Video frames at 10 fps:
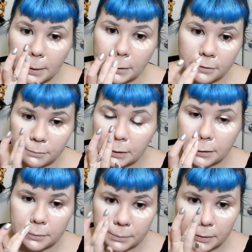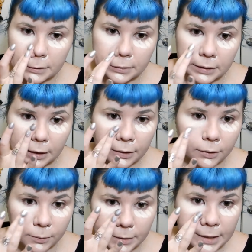love makeup, and I
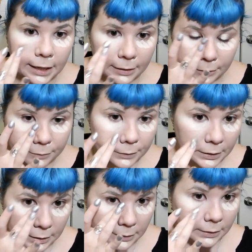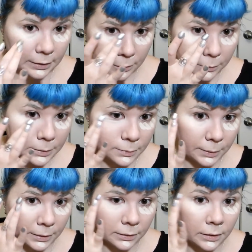always have, and I think I always
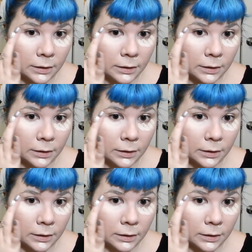will.